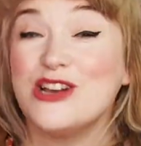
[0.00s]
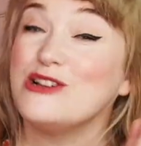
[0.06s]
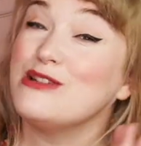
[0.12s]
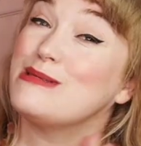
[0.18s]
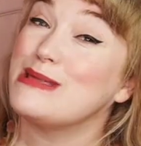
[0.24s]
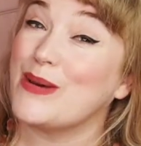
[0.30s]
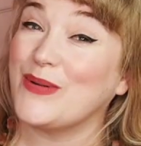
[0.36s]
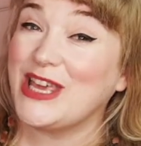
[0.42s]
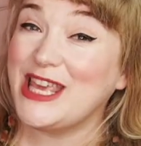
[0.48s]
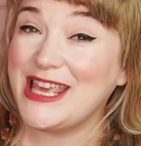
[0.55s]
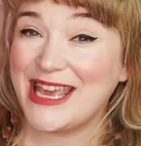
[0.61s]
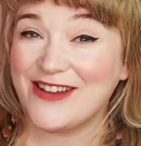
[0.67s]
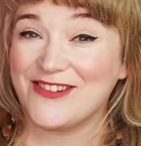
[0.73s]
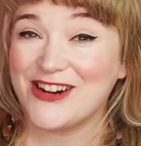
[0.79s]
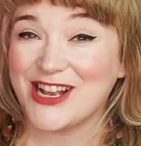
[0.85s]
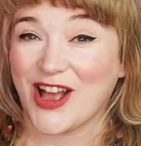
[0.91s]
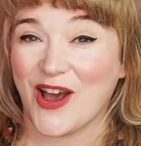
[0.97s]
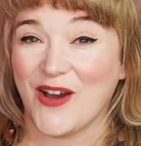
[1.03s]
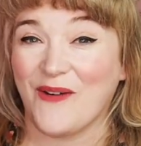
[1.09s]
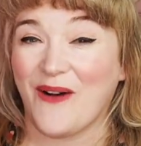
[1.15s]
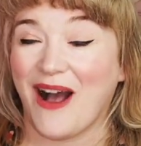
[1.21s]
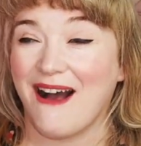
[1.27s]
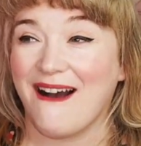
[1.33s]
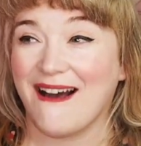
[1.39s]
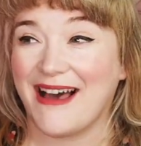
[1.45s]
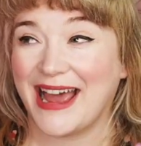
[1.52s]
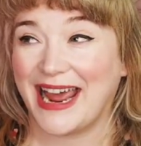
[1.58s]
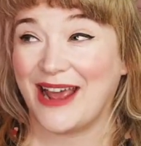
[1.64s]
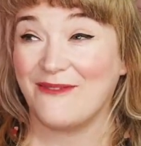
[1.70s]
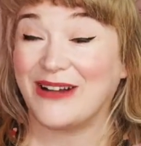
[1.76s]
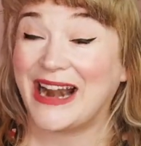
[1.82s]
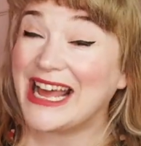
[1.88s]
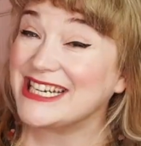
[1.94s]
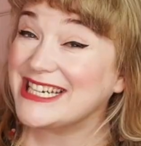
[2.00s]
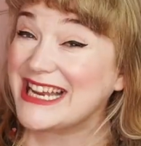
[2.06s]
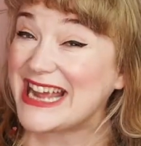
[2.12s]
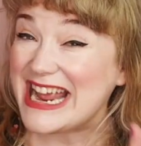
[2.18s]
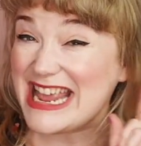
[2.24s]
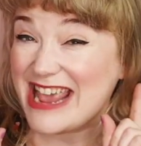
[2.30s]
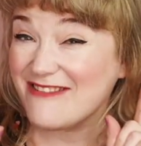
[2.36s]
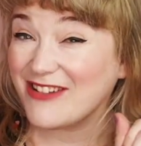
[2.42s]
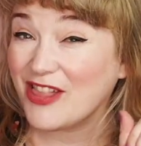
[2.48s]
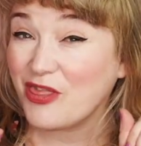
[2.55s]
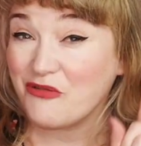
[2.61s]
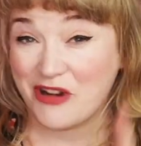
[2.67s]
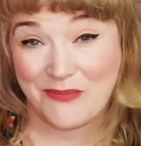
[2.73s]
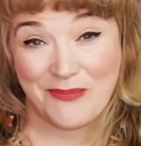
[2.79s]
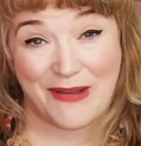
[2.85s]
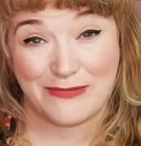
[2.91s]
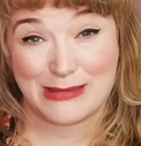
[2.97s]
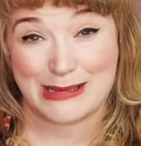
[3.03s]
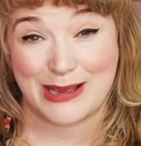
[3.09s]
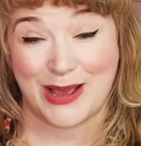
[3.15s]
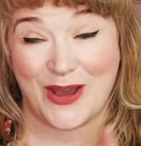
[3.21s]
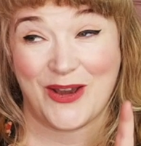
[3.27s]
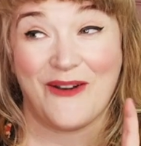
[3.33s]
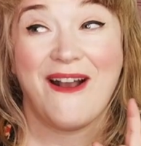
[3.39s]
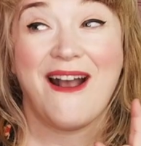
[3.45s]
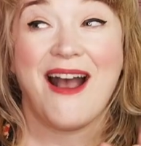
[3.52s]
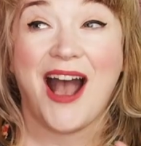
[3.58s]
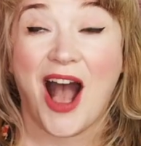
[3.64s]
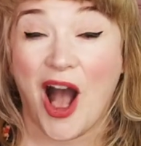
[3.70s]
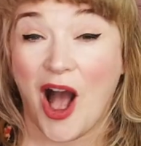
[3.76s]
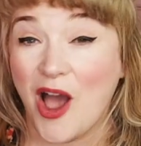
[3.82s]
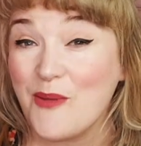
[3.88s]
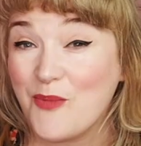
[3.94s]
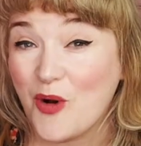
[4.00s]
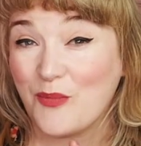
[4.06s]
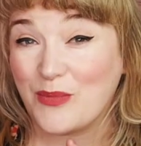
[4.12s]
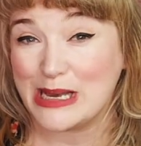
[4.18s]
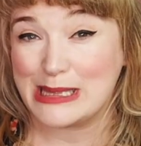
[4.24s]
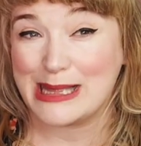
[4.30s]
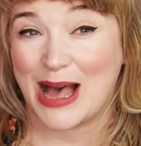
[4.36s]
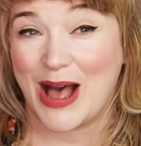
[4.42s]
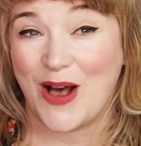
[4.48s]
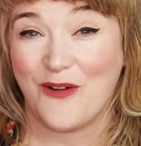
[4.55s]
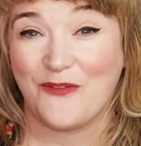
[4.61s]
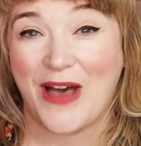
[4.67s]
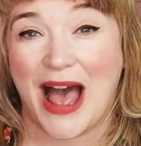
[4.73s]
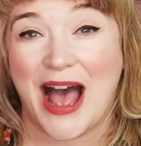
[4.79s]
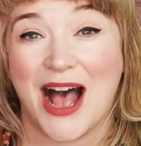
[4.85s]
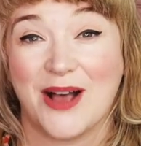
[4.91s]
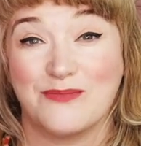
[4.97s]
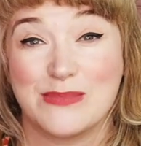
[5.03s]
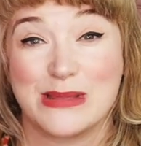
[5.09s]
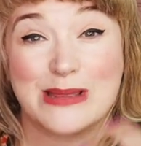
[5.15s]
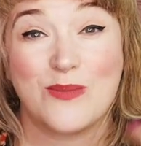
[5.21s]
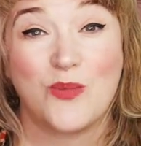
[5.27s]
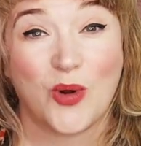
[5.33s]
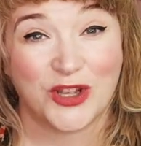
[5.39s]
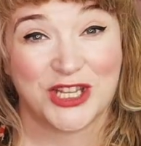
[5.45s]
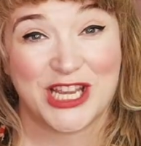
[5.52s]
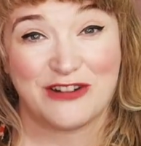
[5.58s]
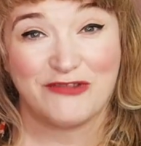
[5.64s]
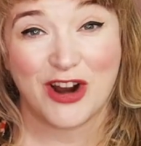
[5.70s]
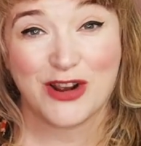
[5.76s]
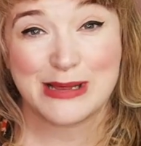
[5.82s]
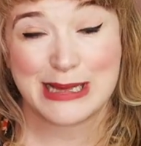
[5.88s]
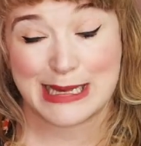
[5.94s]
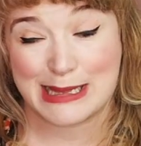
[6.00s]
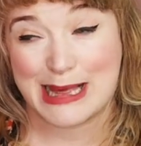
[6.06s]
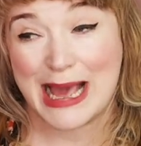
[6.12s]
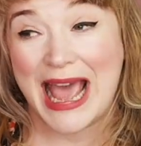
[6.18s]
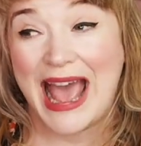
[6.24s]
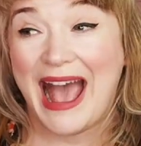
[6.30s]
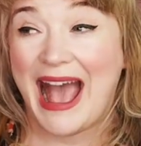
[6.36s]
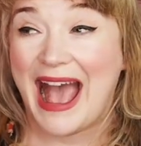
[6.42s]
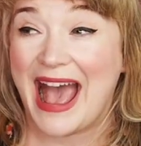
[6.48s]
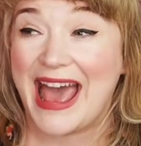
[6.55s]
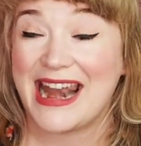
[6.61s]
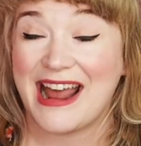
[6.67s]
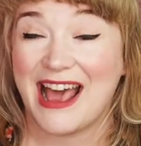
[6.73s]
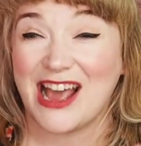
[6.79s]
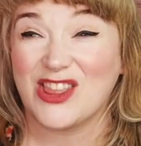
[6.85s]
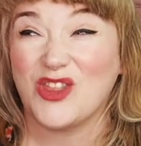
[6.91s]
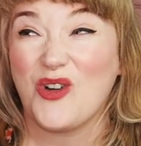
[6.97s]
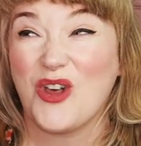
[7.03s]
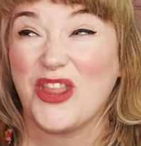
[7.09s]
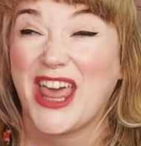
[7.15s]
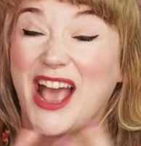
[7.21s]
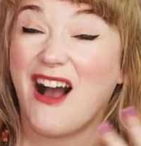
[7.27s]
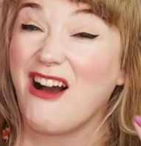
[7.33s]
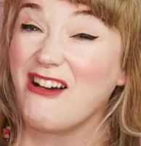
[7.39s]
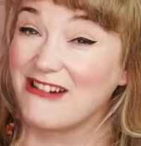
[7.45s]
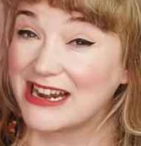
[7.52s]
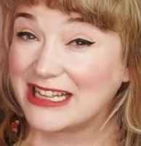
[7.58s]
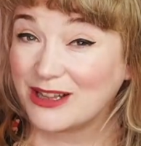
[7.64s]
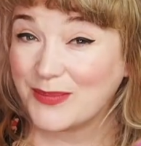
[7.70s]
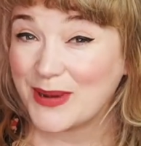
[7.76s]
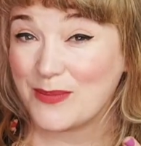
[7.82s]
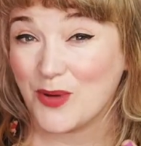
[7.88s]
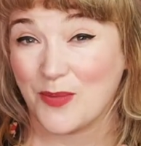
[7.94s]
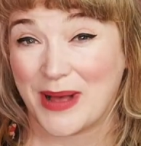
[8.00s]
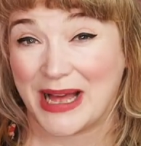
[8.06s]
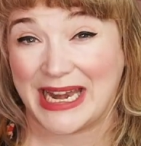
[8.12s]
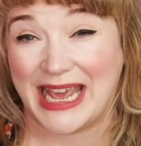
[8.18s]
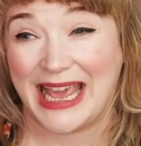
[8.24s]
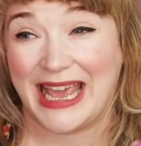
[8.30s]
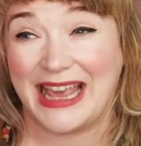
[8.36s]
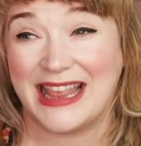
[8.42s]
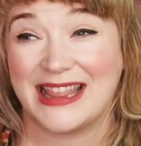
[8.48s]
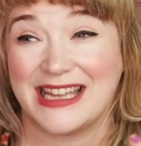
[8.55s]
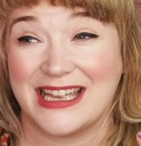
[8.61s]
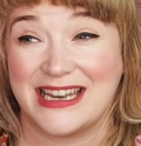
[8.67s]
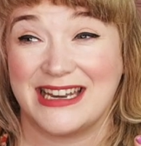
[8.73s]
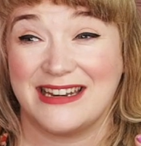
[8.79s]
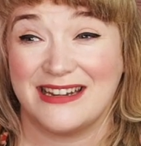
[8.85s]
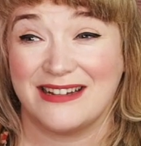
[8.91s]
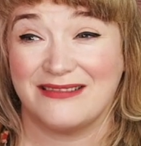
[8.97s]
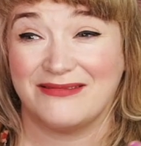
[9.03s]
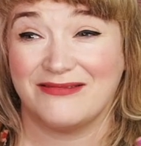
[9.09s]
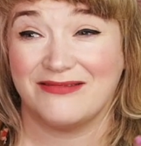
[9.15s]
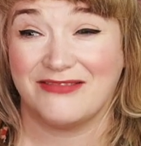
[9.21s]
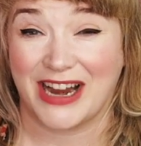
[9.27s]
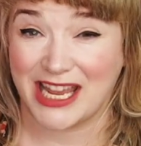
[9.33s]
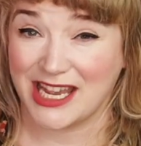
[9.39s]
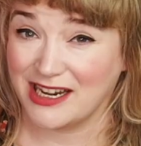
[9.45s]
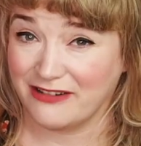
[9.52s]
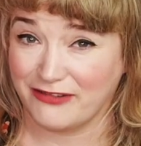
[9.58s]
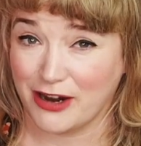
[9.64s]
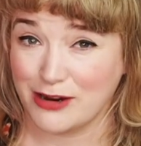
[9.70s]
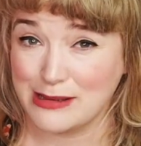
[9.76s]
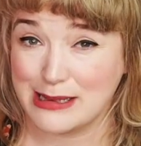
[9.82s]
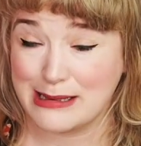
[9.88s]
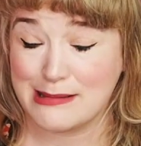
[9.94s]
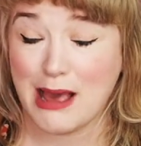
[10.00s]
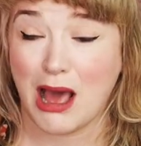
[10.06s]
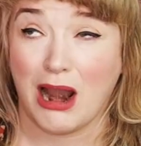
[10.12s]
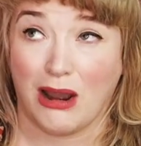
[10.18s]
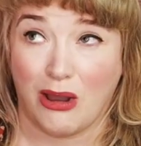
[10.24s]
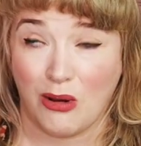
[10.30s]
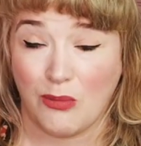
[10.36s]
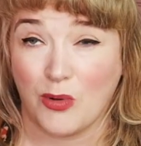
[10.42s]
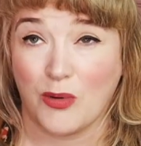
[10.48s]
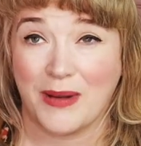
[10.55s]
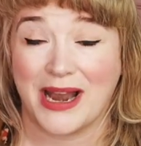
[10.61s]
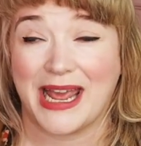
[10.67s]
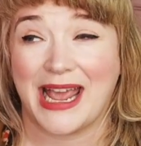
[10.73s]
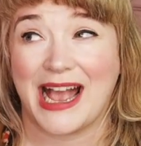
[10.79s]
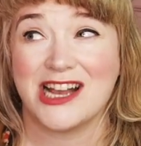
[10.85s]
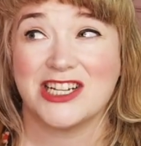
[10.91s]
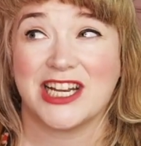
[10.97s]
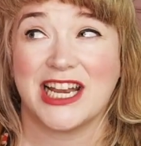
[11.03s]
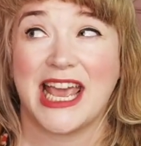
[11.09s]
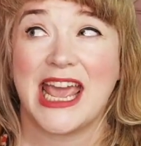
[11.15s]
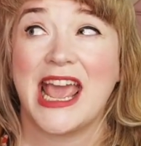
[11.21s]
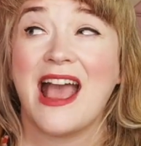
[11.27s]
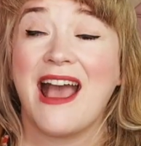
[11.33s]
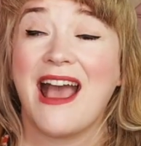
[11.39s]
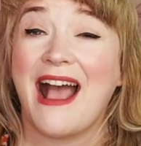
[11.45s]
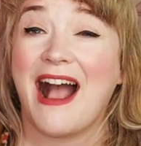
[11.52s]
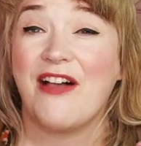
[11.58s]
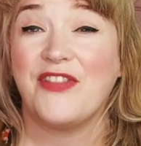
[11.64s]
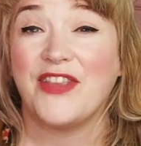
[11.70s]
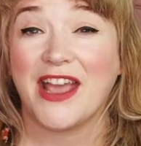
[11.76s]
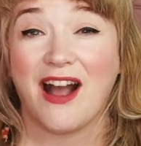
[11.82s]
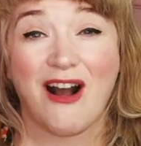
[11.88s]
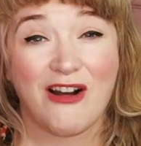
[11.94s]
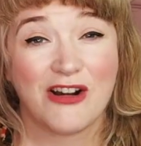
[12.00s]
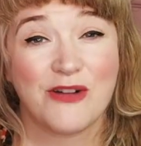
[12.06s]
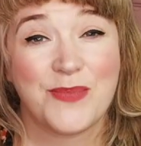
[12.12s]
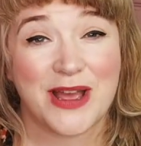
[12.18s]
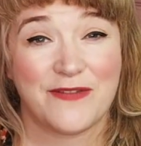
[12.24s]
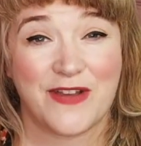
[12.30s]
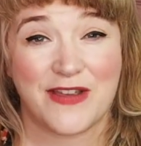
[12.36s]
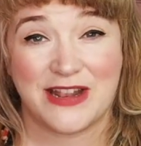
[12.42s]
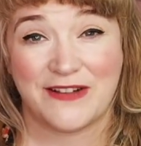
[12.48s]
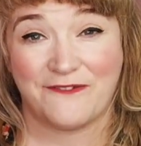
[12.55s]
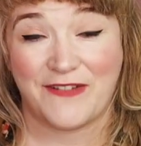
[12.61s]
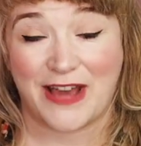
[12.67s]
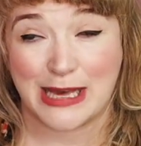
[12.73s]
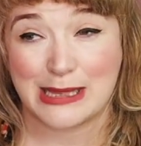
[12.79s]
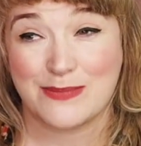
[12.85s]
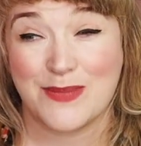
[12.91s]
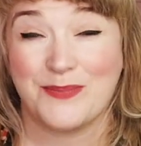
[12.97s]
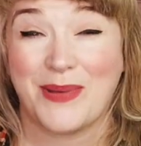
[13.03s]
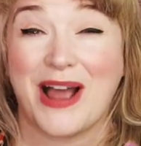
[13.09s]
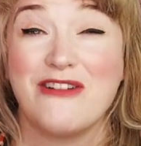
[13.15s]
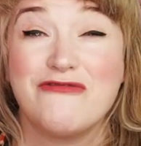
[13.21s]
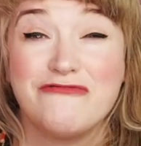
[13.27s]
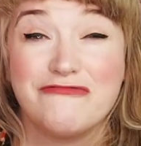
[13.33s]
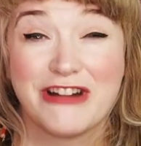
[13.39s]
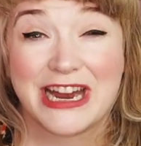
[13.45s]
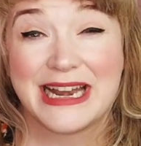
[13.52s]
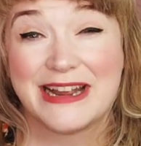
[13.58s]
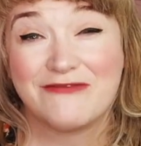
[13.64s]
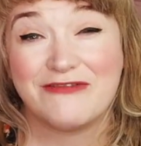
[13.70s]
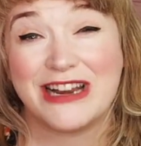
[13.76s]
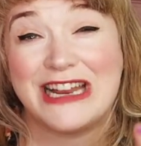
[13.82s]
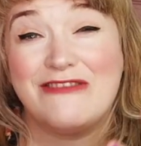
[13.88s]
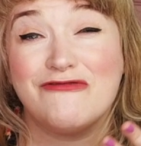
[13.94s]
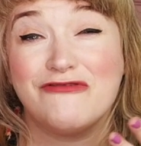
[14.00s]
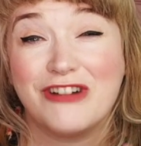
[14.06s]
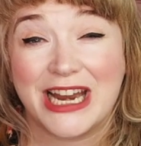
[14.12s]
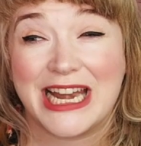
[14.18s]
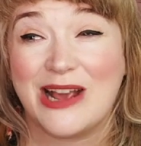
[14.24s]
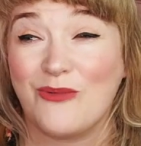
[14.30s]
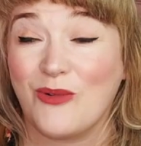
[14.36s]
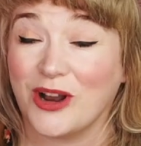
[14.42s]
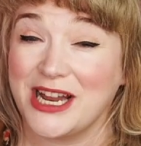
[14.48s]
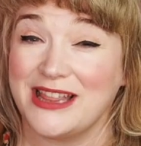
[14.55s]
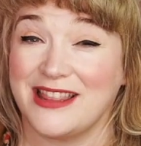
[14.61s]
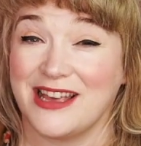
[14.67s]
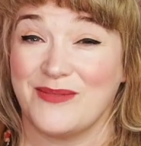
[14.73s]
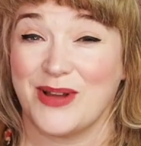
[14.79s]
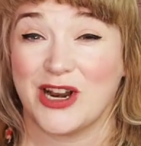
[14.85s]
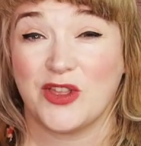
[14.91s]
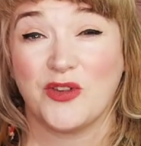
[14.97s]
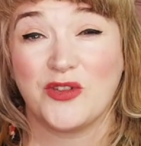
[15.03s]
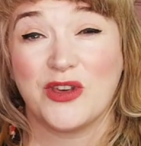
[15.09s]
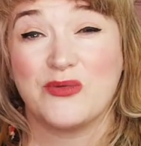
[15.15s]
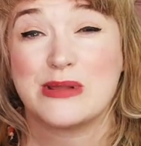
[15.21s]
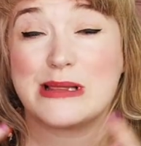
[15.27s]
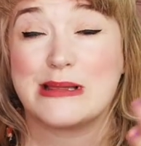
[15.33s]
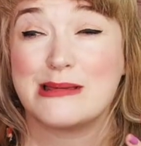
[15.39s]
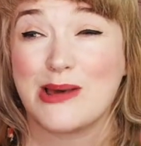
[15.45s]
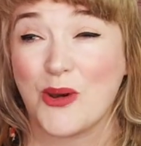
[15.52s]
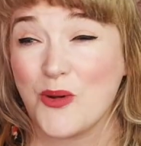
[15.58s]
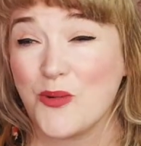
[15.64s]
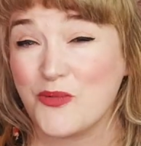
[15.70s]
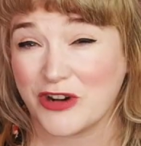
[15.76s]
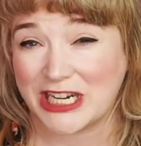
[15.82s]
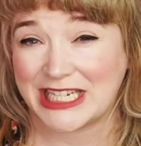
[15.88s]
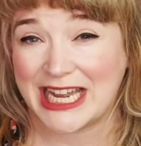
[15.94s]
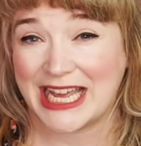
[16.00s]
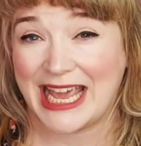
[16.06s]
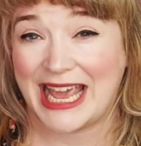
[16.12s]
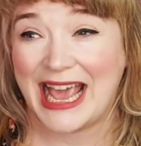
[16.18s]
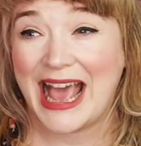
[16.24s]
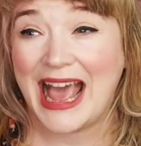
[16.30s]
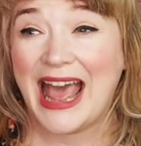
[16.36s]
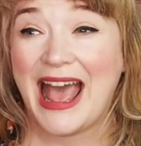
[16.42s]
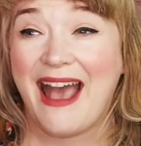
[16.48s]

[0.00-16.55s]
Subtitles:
So a year ago, actually a year and 3 months ago, I bought myself some 1 year roses, and I thought they are a little bit more money than regular roses, a lot more money actually, and they are a bit of an investment, but I really wanted them and I thought they were so pretty.